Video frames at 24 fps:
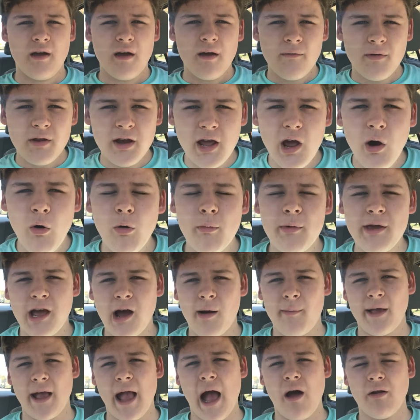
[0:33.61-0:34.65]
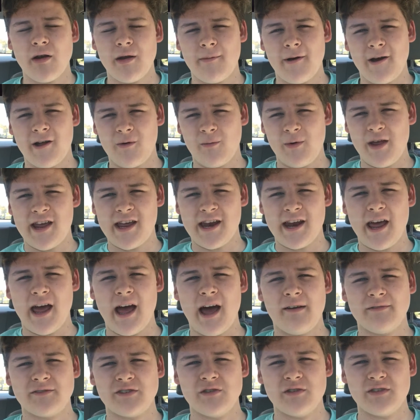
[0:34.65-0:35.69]
Video will be coming out in about a week and a
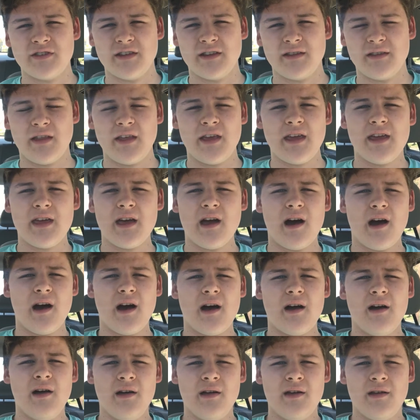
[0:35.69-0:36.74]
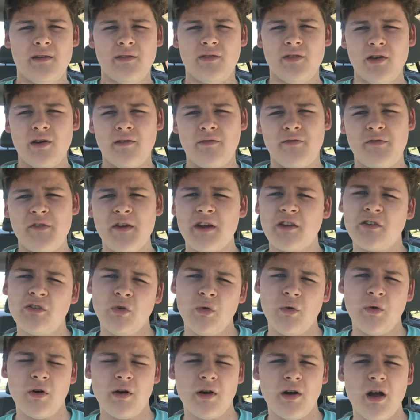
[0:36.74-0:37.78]
half, choosing the uh, the
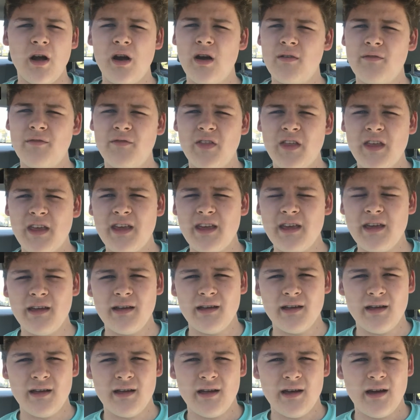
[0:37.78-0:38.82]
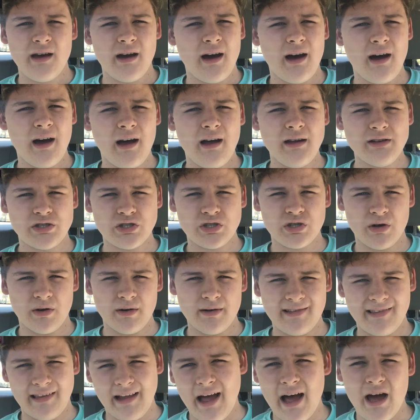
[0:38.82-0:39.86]
victor of the uh,
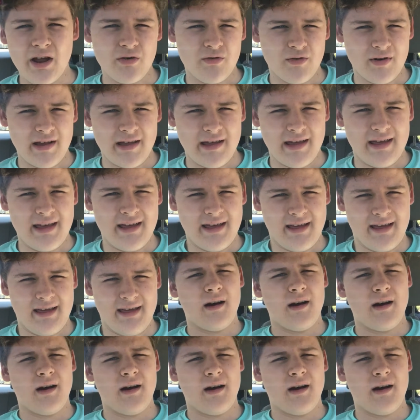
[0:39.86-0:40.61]
shirt lottery.